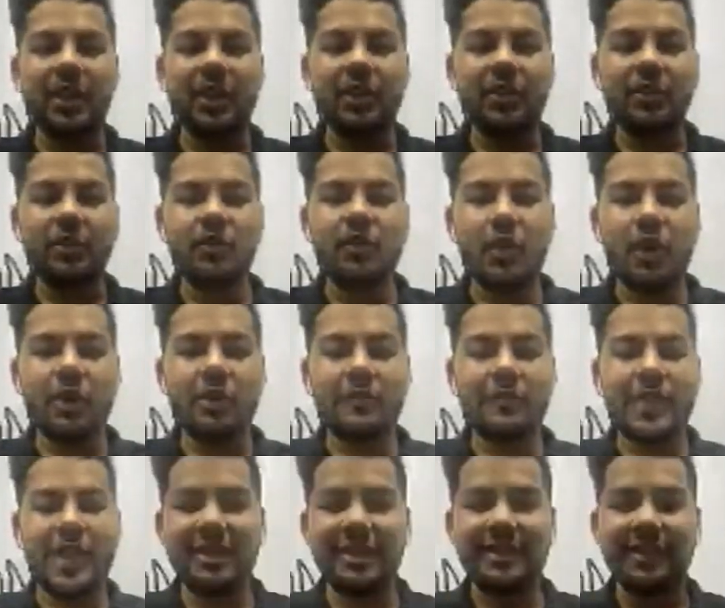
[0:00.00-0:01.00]
Now,
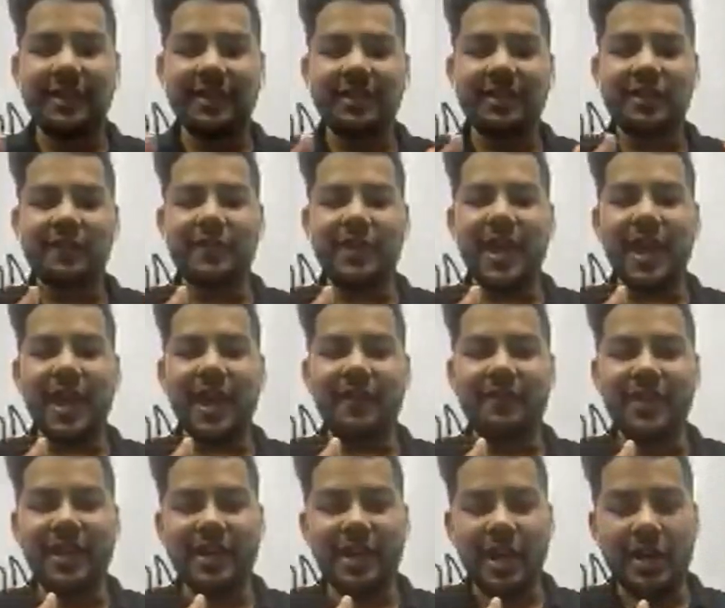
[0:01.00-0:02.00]
we can't do all of that
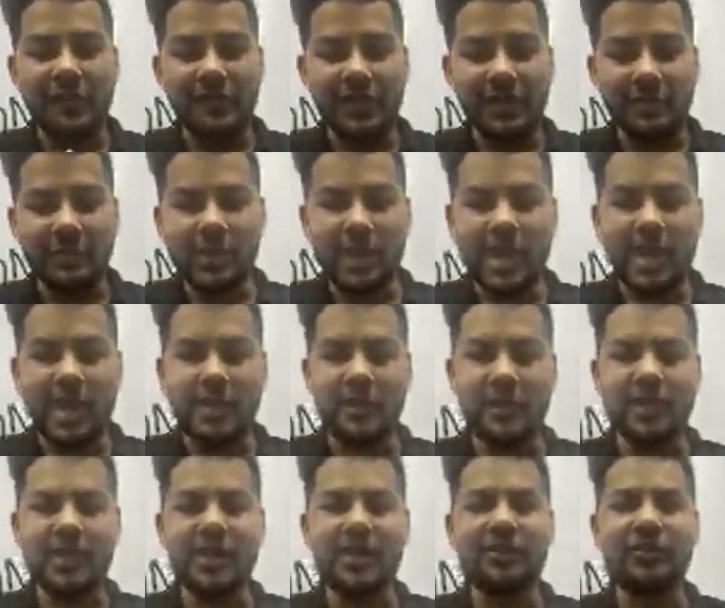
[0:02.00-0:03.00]
unless and until we have that kind of
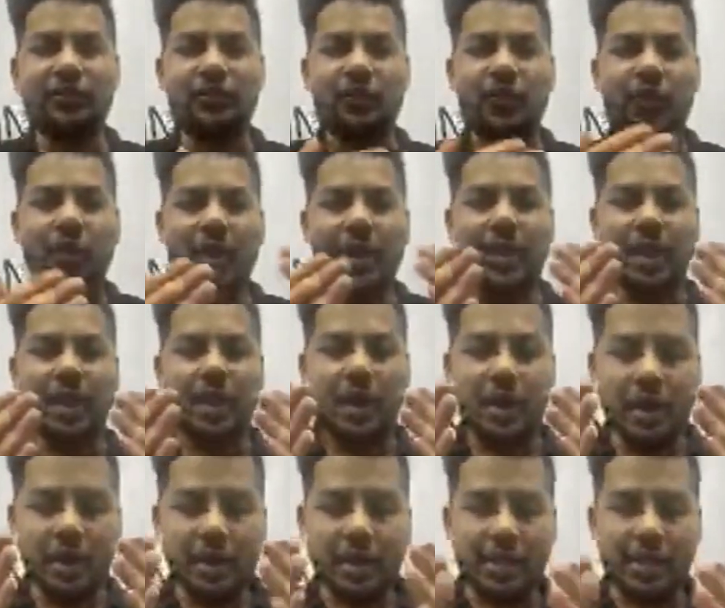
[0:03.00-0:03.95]
supply with us to